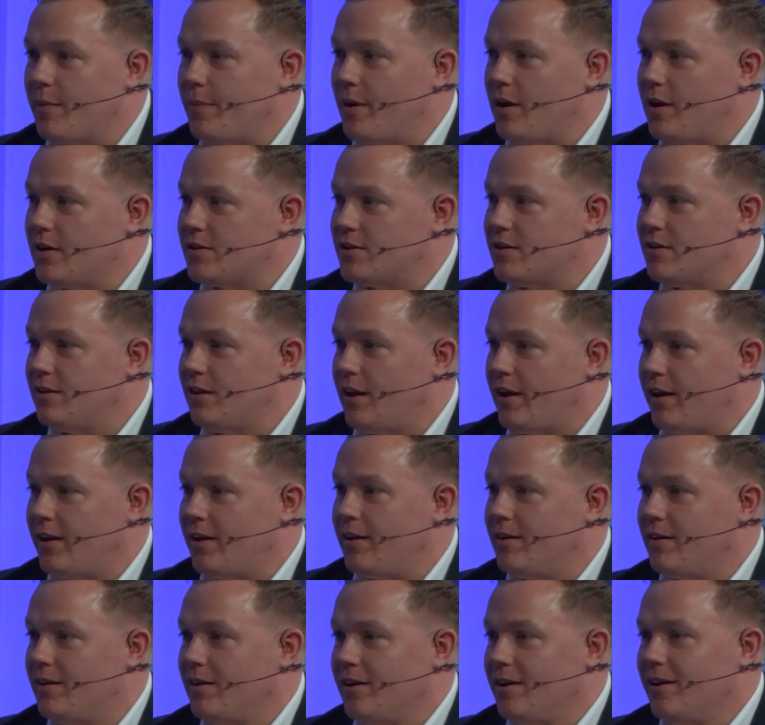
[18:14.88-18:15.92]
person,
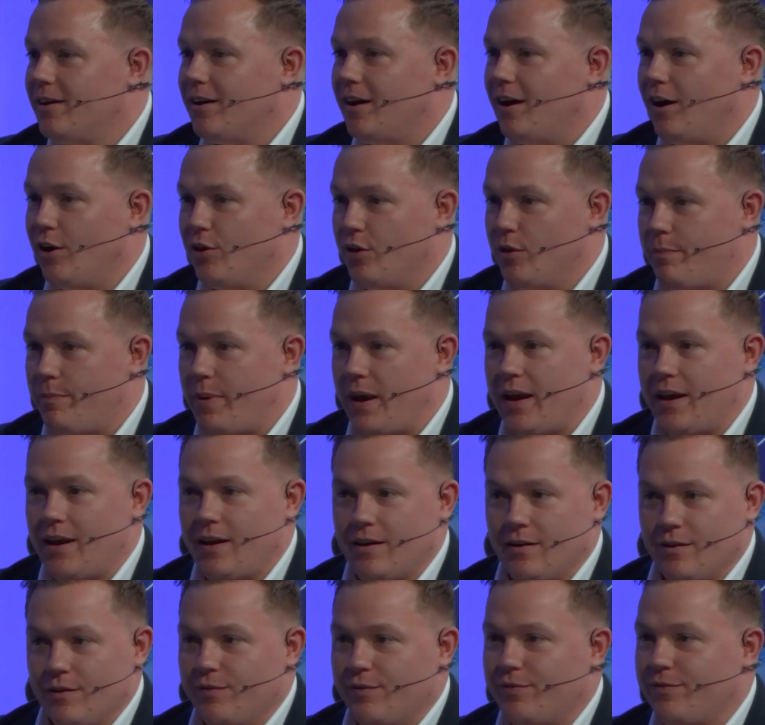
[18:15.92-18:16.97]
they are the bane
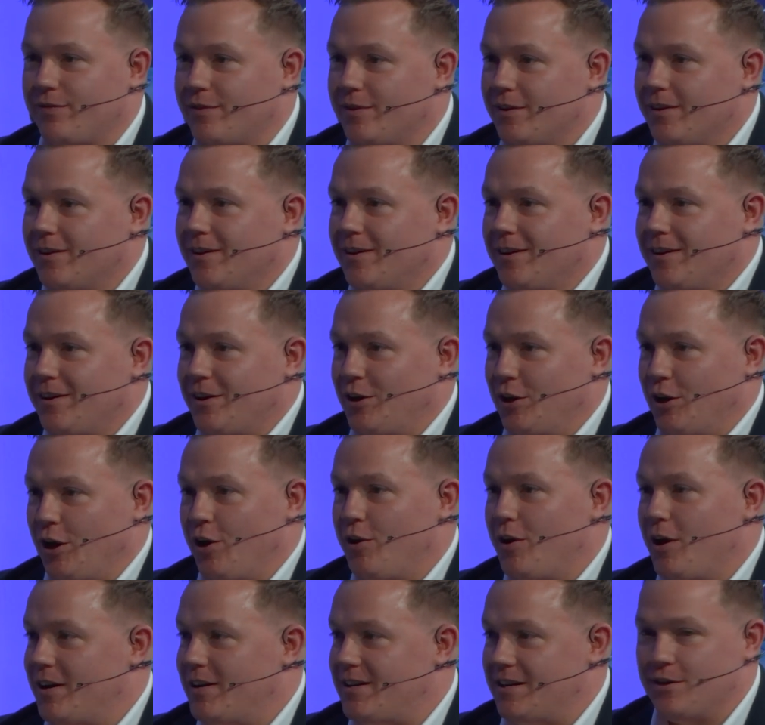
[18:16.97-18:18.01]
of,
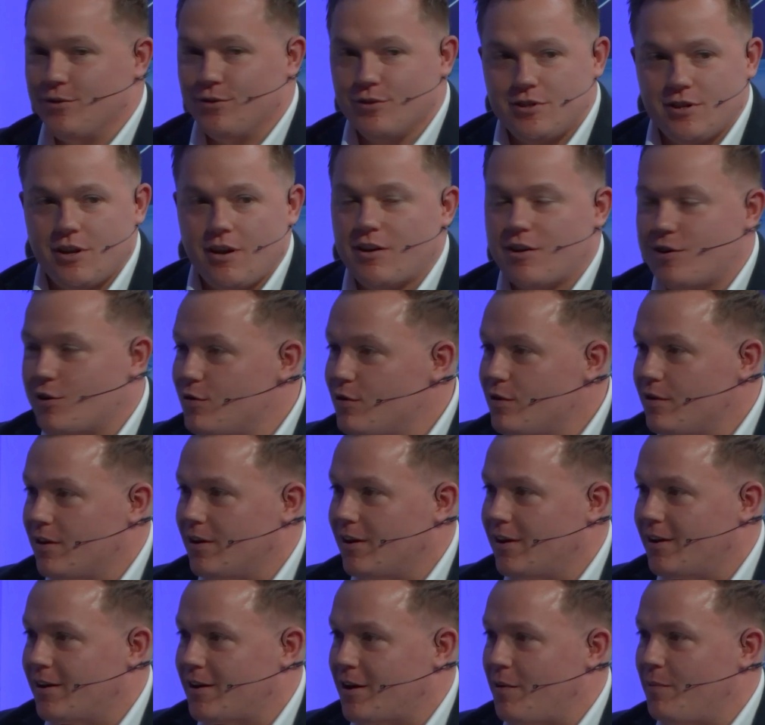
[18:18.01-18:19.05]
a deal cycle
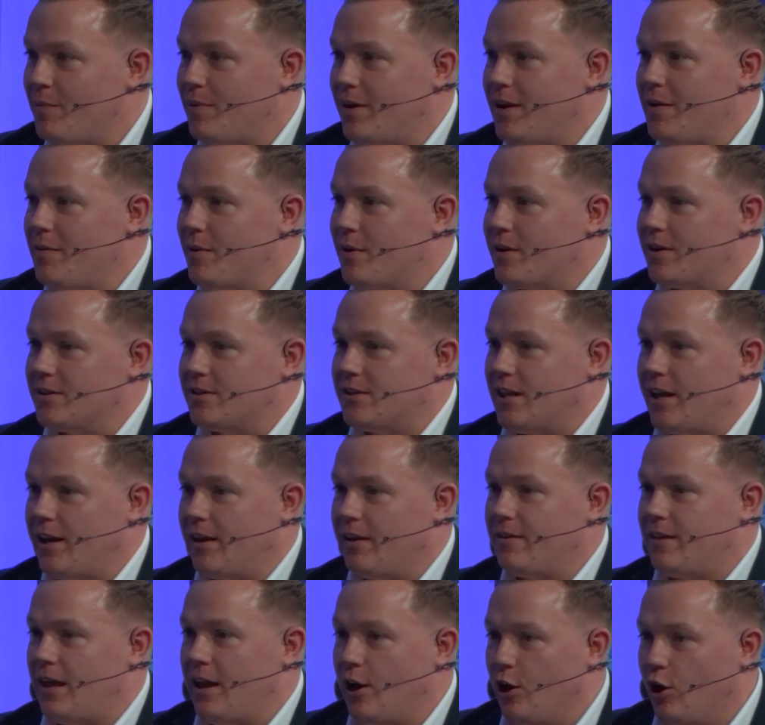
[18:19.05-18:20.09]
company because
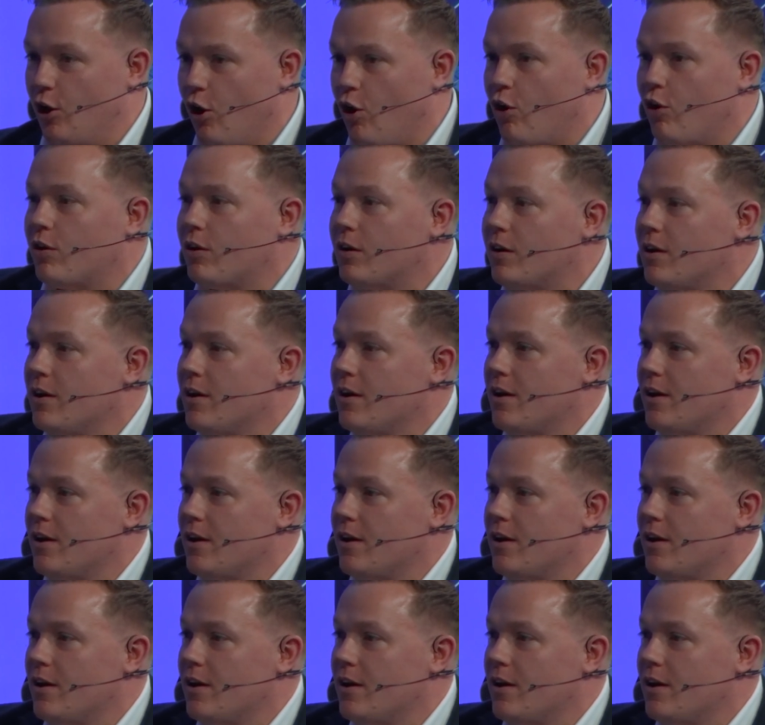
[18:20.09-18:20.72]
they're long.